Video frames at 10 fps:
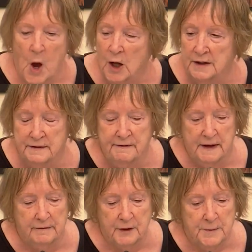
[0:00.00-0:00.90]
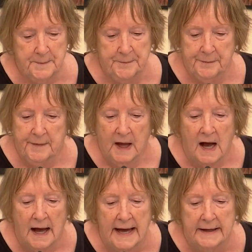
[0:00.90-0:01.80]
All in favor?
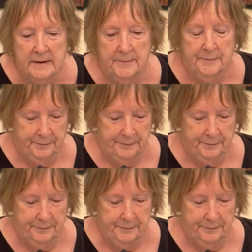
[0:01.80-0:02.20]
Aye. Aye.